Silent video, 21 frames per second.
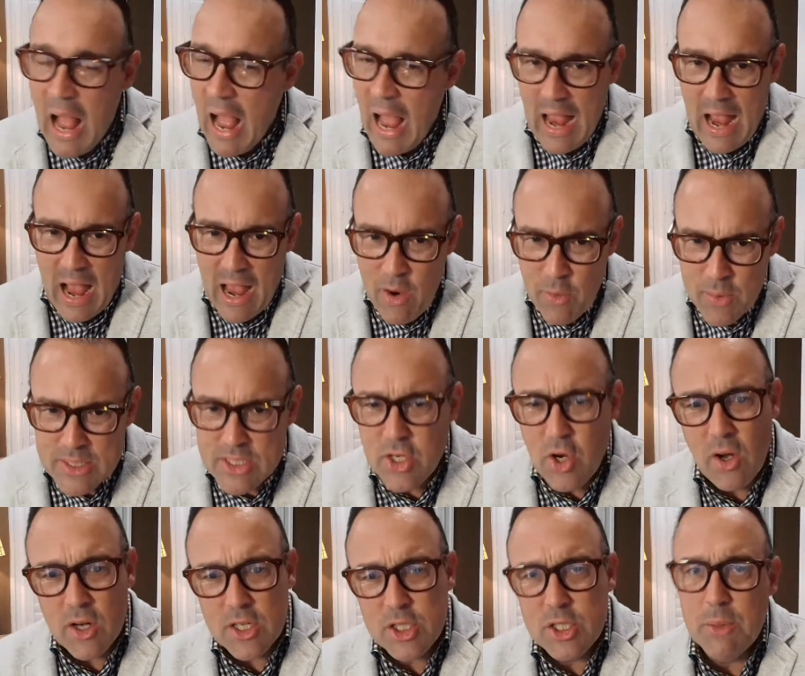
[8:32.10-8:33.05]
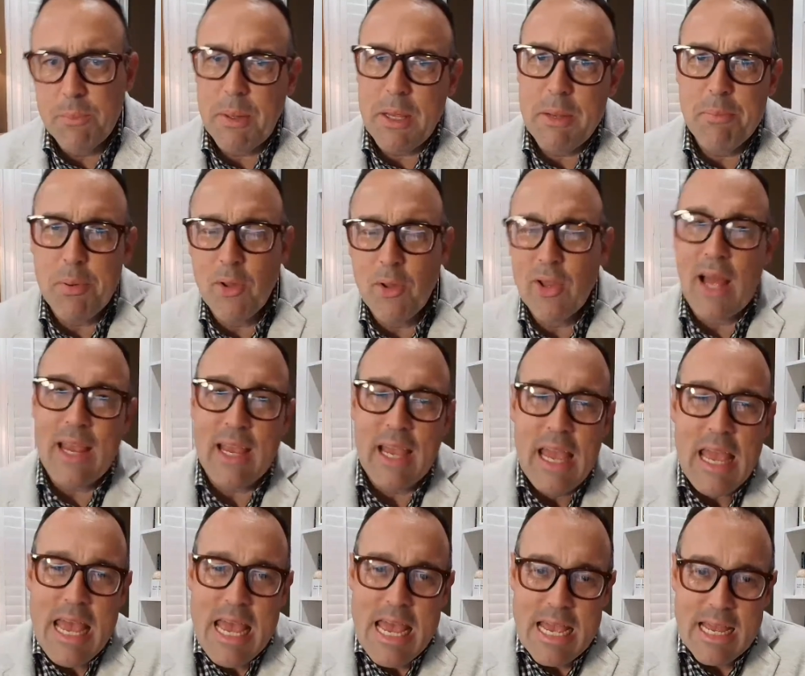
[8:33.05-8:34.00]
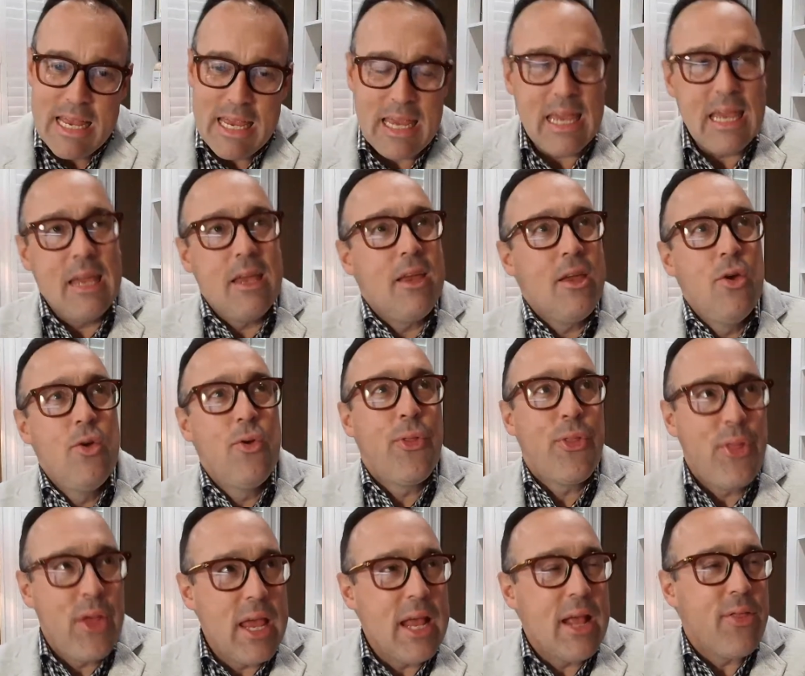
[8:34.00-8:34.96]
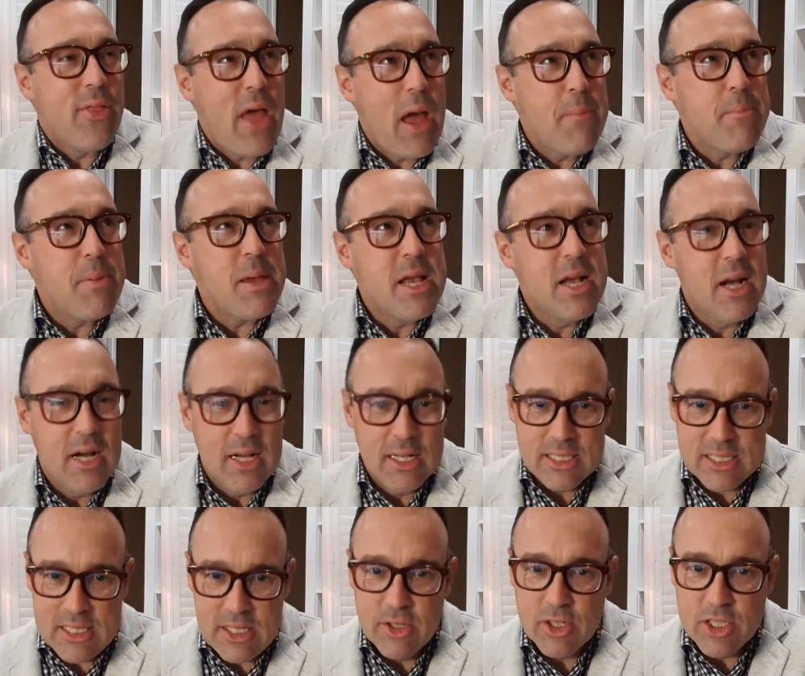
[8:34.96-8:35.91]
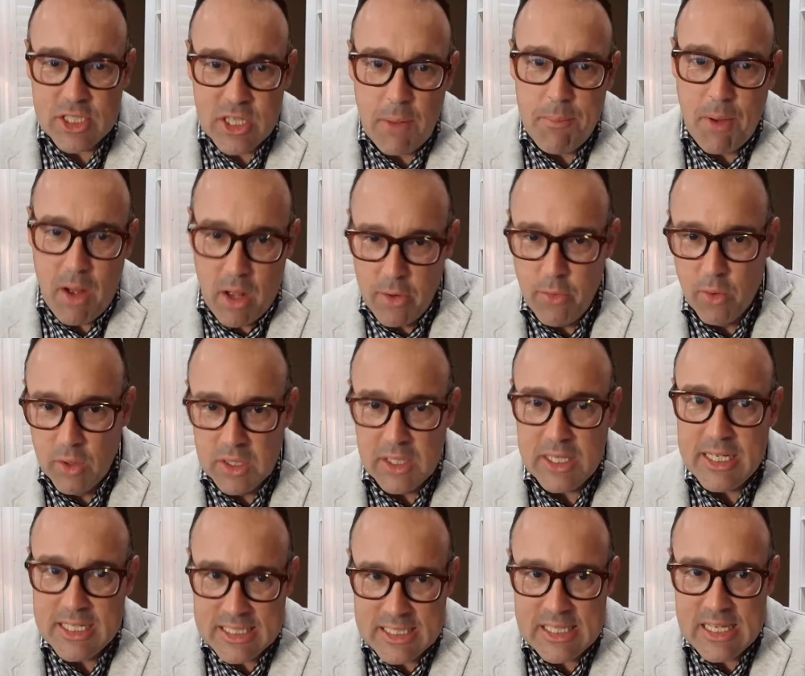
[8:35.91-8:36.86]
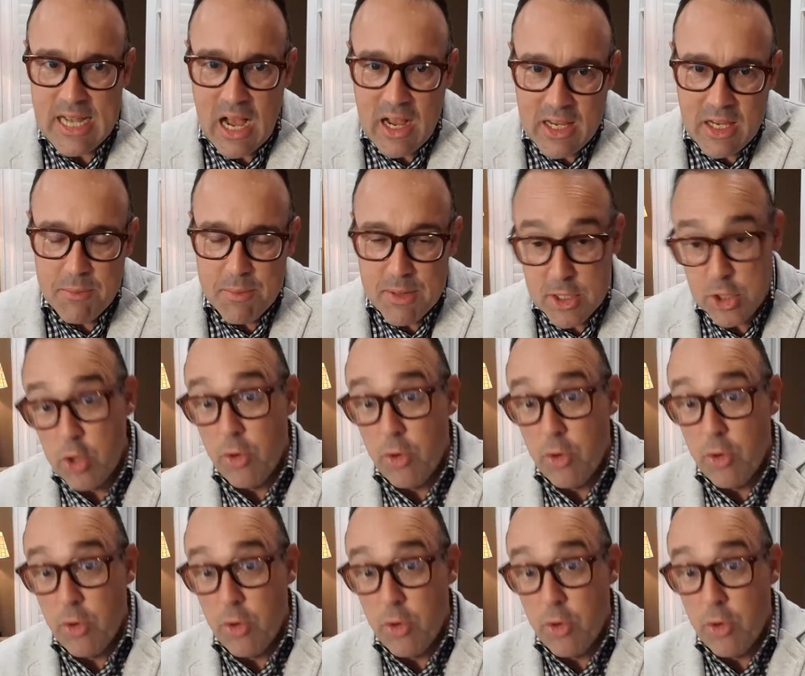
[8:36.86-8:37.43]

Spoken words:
always caution to people, like, you think that because there's some unreleased documents,